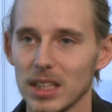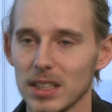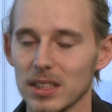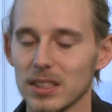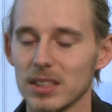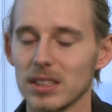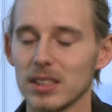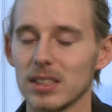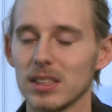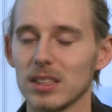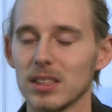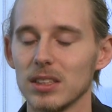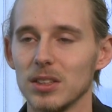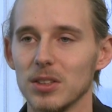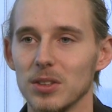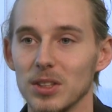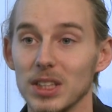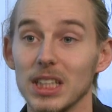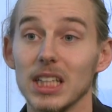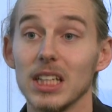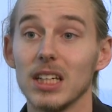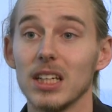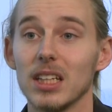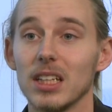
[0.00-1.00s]
is
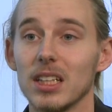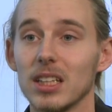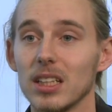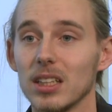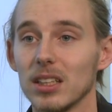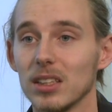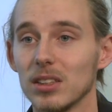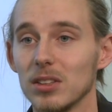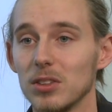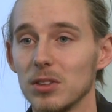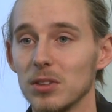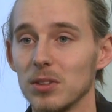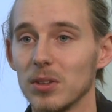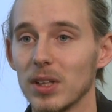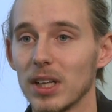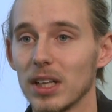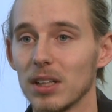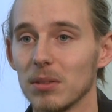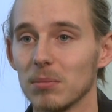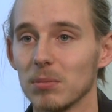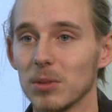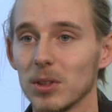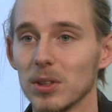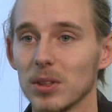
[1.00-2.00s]
unique to
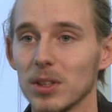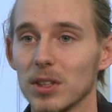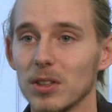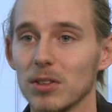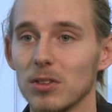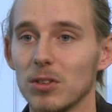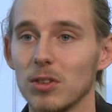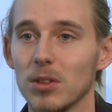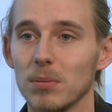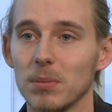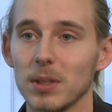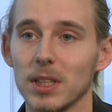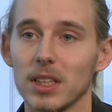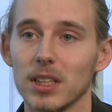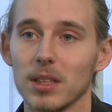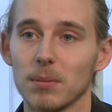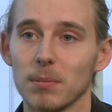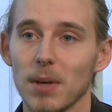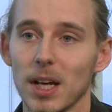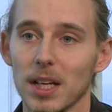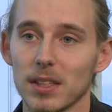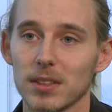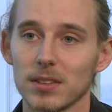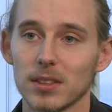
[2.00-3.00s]
Edinburgh. It's
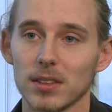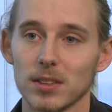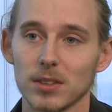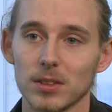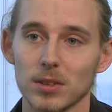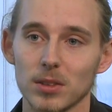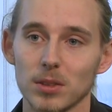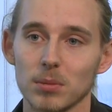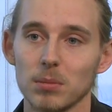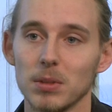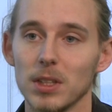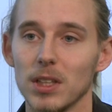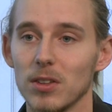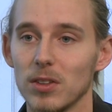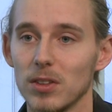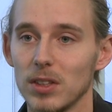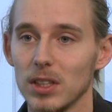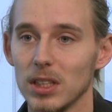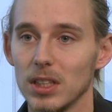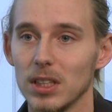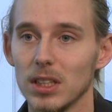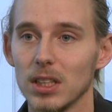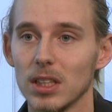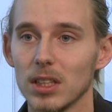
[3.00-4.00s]
typically a master's or a
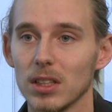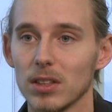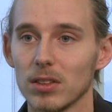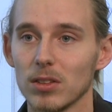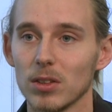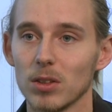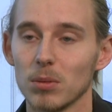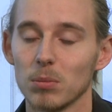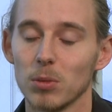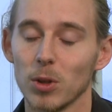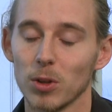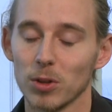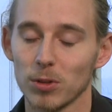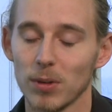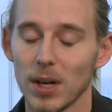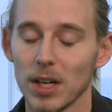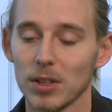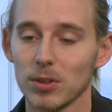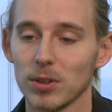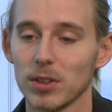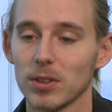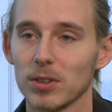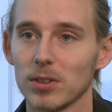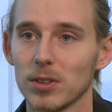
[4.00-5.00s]
PhD, it's a
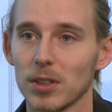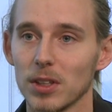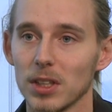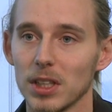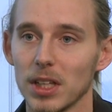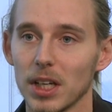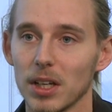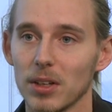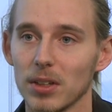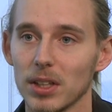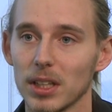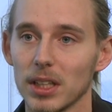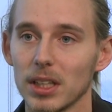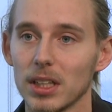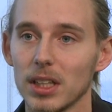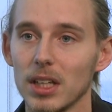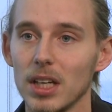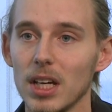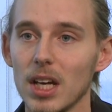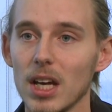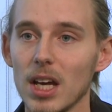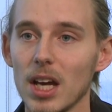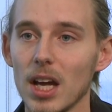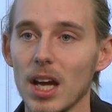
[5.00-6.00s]
postgraduate study area.
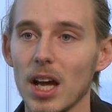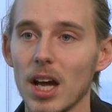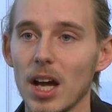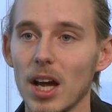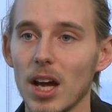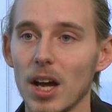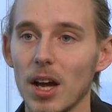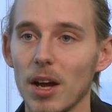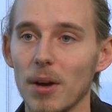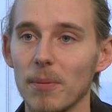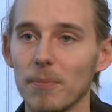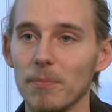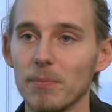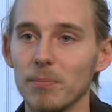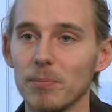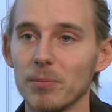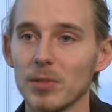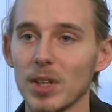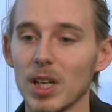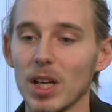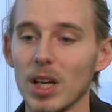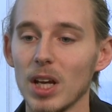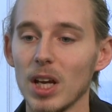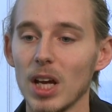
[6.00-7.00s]

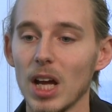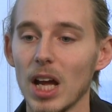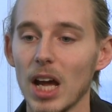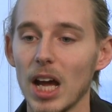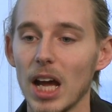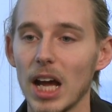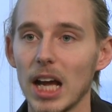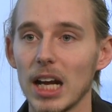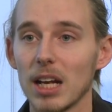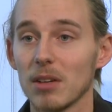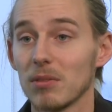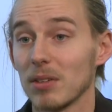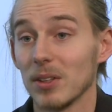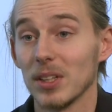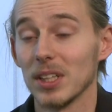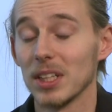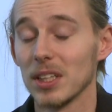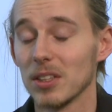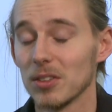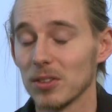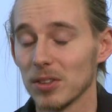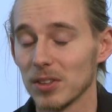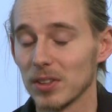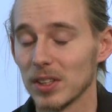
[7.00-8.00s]
Um, and I
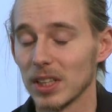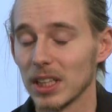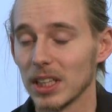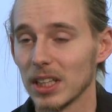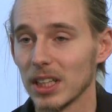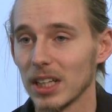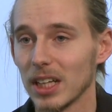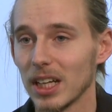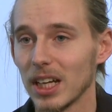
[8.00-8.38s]
found it interesting.